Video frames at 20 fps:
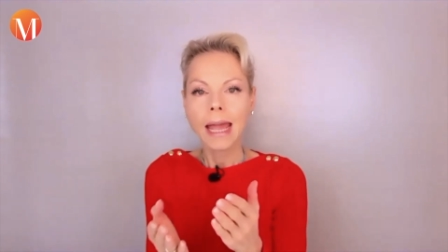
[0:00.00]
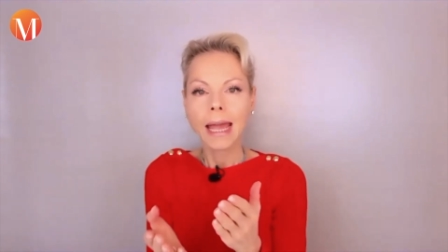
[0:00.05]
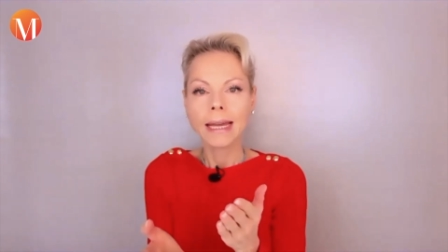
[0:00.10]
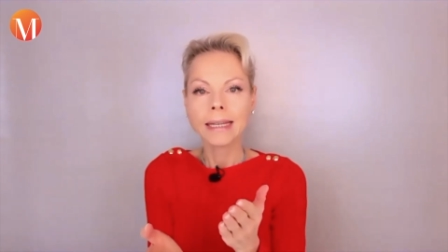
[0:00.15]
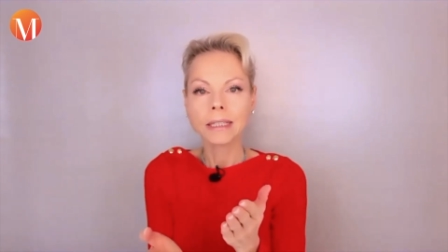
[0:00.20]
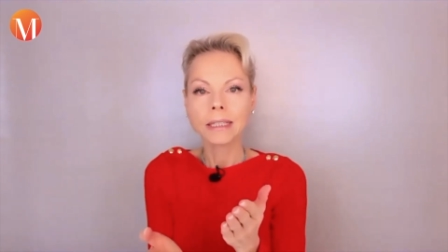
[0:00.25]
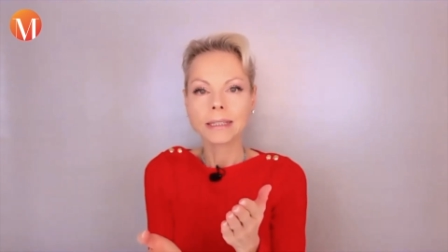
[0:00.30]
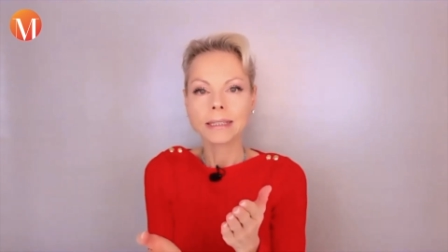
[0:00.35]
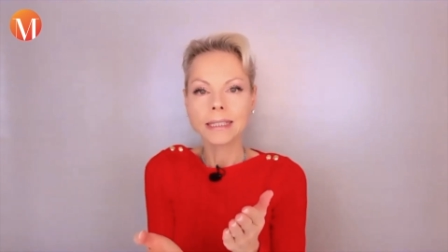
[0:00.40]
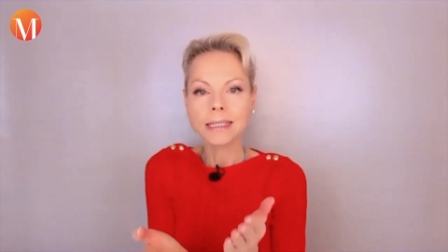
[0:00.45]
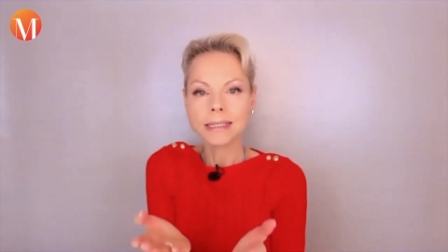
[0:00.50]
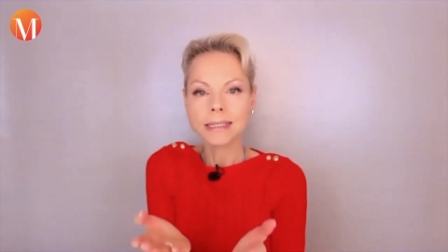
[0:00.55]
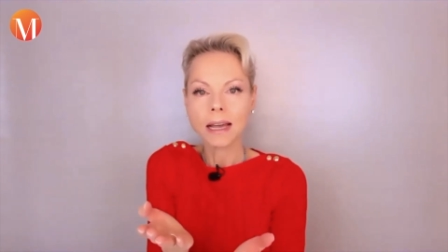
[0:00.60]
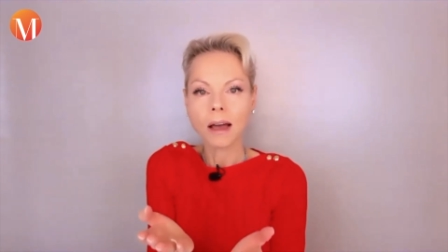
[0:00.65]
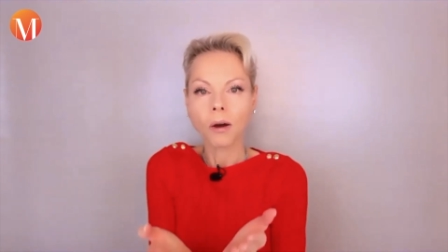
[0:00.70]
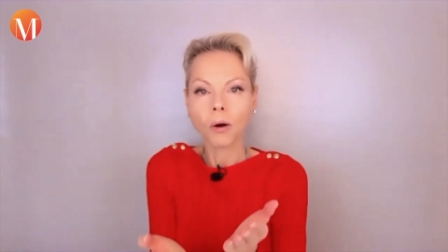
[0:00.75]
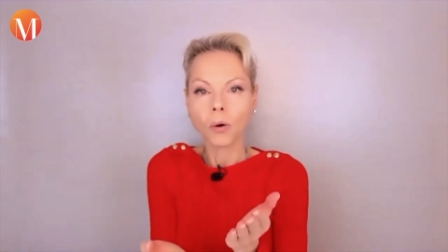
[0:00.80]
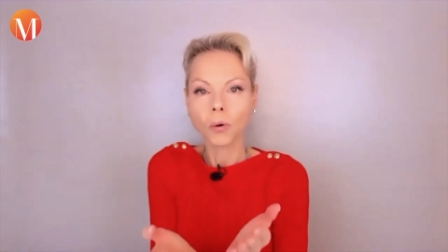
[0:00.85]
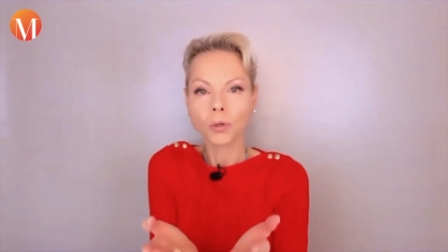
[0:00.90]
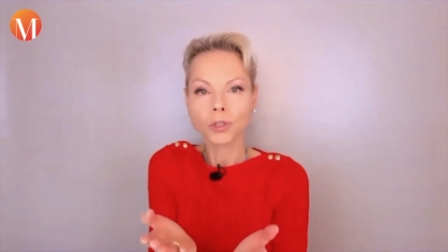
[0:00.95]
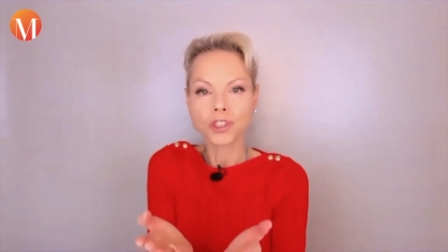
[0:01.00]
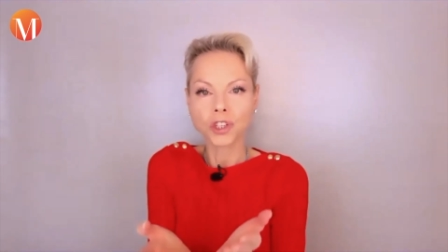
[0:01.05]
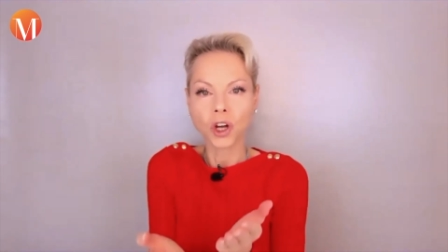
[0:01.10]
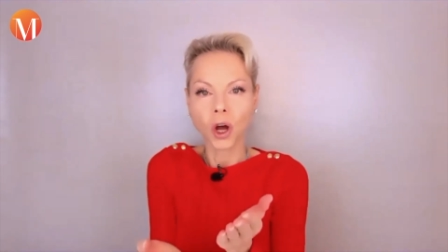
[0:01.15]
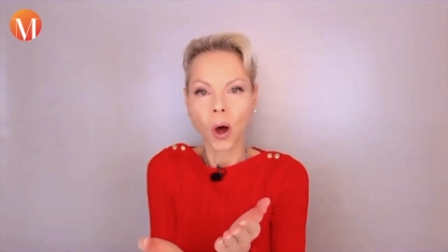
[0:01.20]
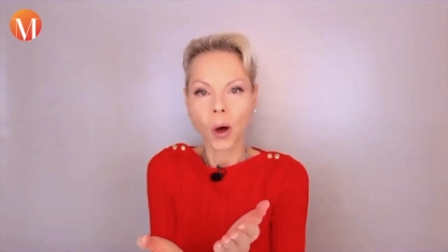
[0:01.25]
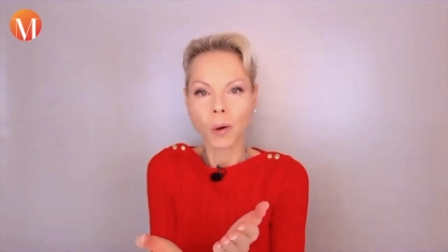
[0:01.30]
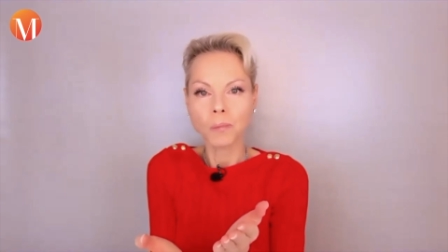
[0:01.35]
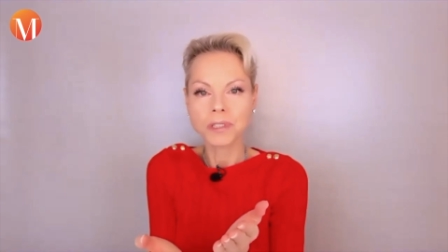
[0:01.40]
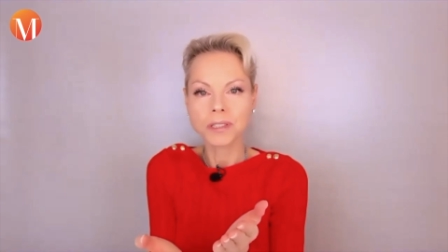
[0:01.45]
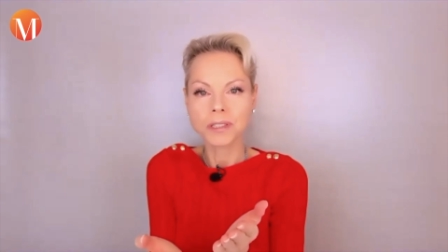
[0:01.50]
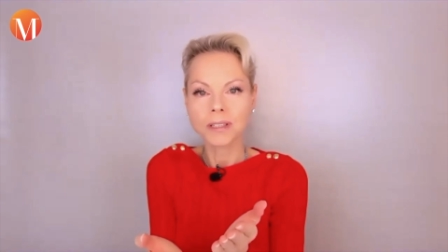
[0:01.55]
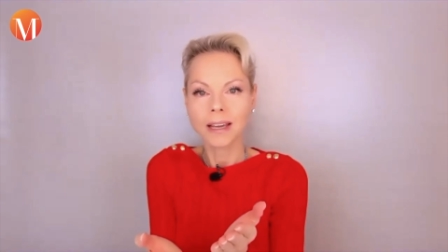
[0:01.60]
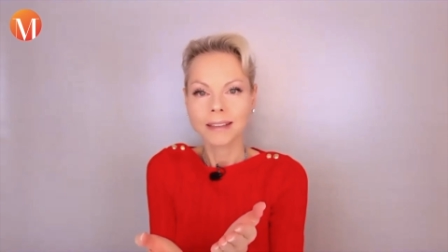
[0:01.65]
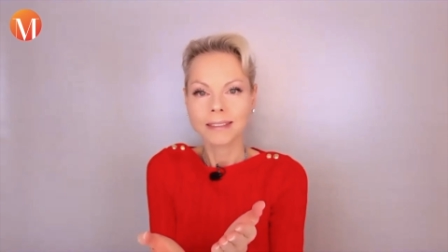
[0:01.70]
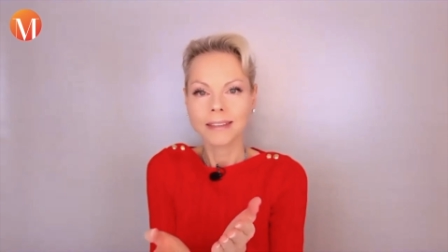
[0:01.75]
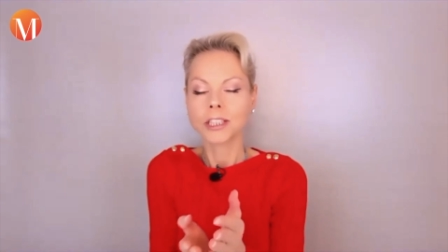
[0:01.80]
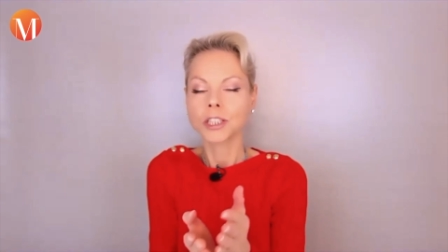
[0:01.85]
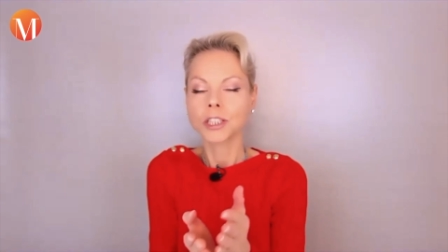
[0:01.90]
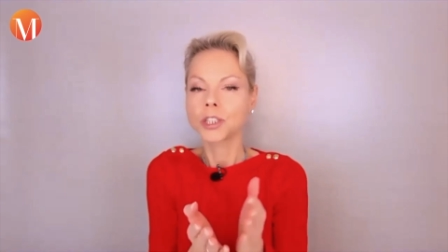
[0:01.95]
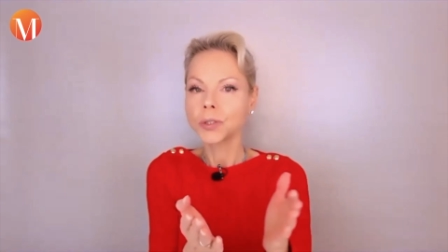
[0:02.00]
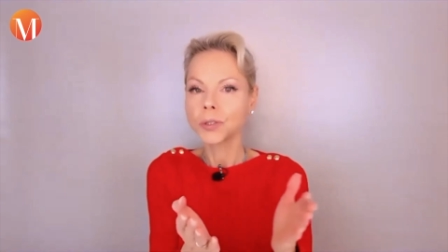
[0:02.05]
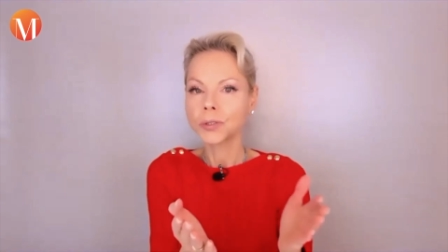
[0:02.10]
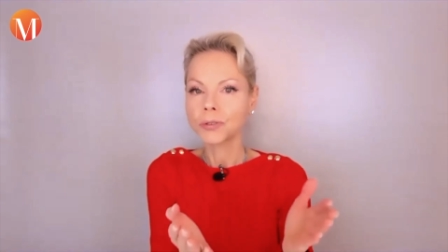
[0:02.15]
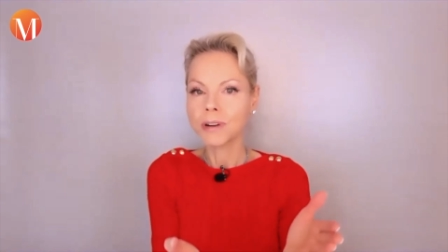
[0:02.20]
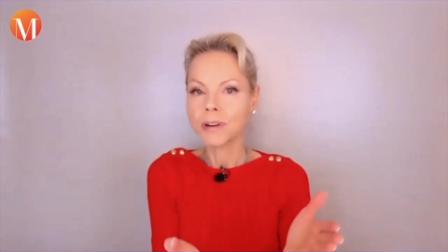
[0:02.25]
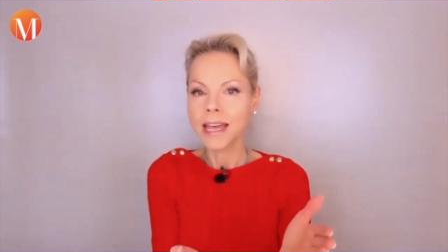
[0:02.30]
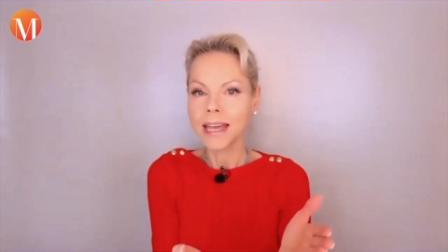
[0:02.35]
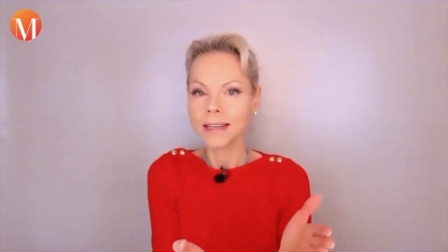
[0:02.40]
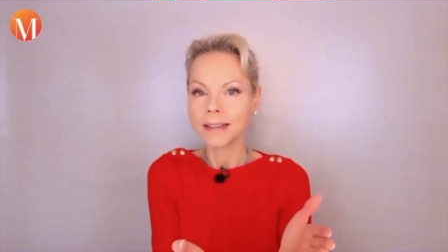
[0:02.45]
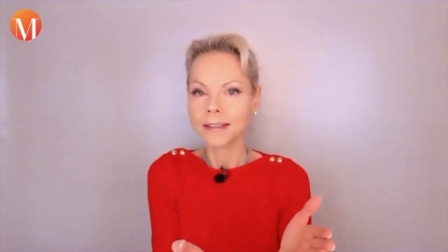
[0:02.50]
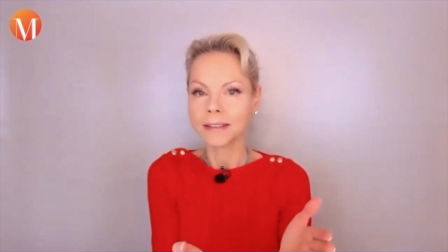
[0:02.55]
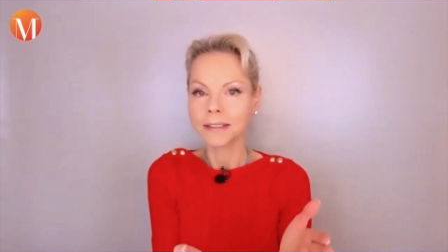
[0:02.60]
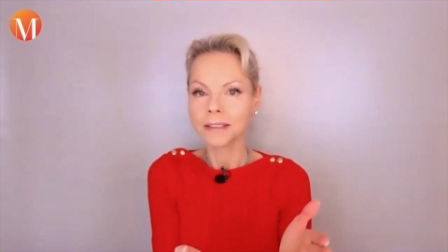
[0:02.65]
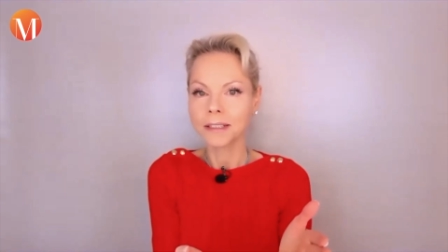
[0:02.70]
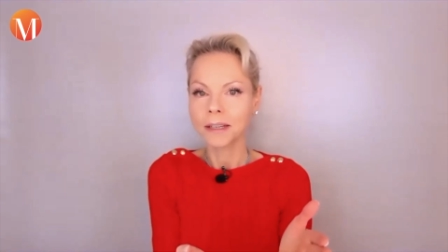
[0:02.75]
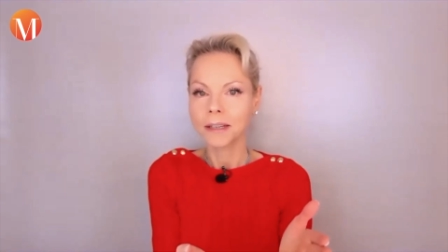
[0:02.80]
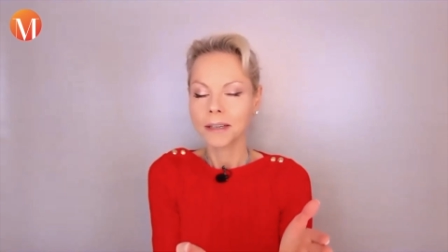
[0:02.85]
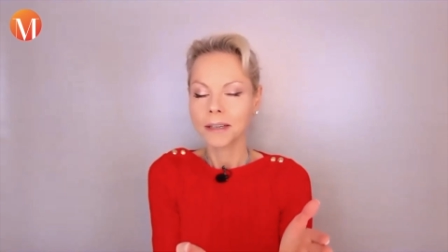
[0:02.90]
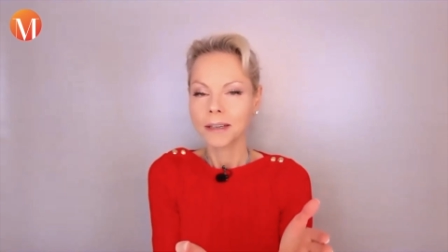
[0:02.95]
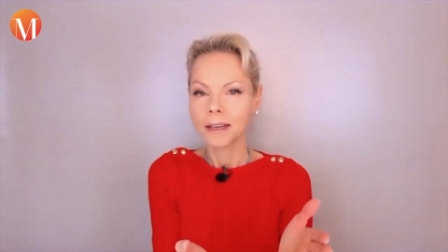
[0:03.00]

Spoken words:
And these are all jobs that you created,